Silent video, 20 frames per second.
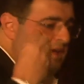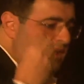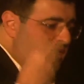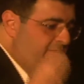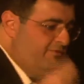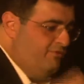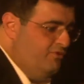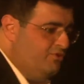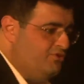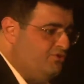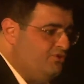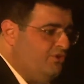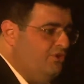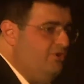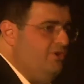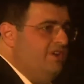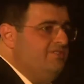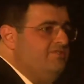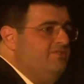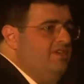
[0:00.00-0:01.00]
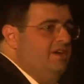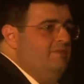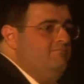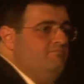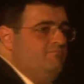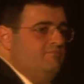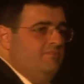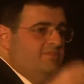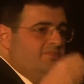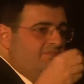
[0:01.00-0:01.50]
If you throw at
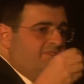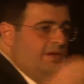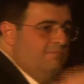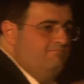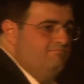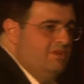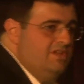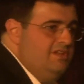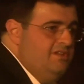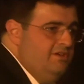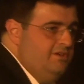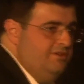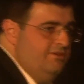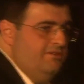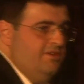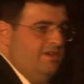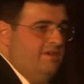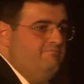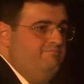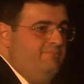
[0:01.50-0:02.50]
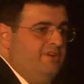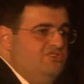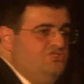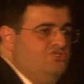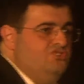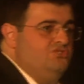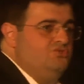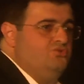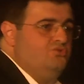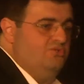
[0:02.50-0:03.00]
them 10 million
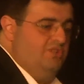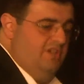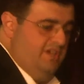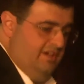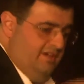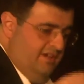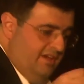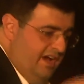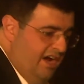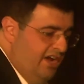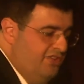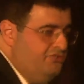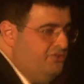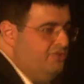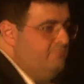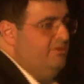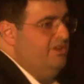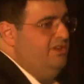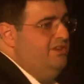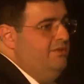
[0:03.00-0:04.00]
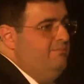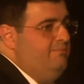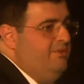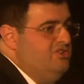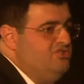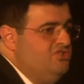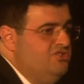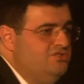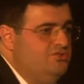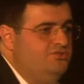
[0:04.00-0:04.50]
impressions today, 100 million
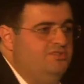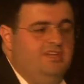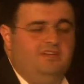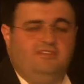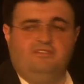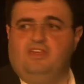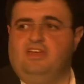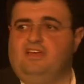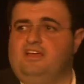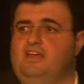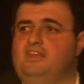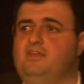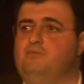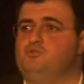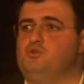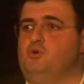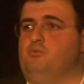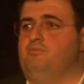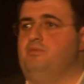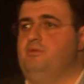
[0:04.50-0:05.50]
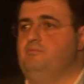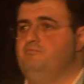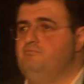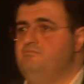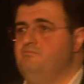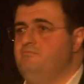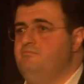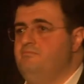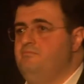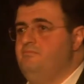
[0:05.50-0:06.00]
impressions today, they can absorb them
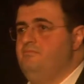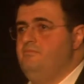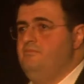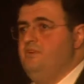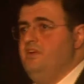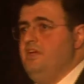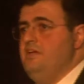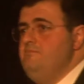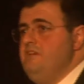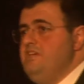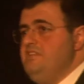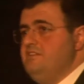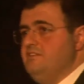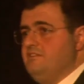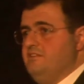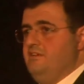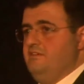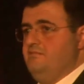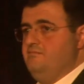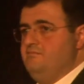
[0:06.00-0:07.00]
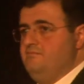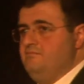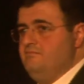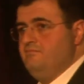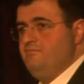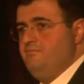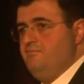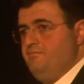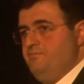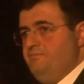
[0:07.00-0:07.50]
immediately.
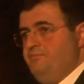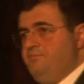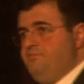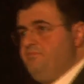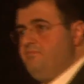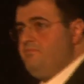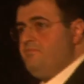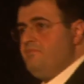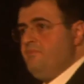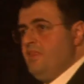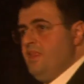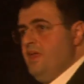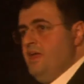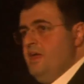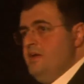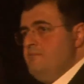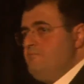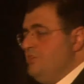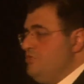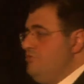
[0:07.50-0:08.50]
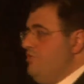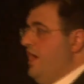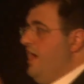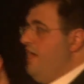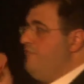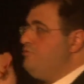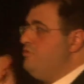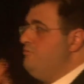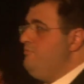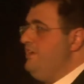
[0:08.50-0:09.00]
But you
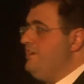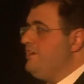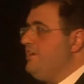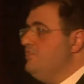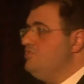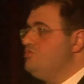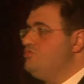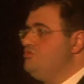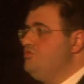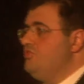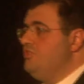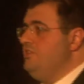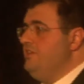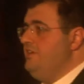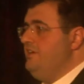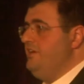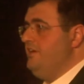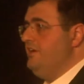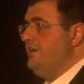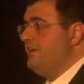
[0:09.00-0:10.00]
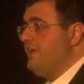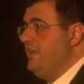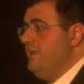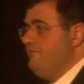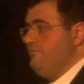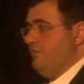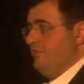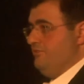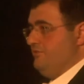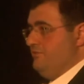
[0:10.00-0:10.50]
have to be culturally
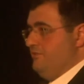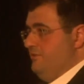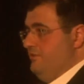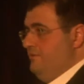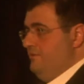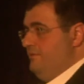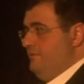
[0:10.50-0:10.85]
relevant.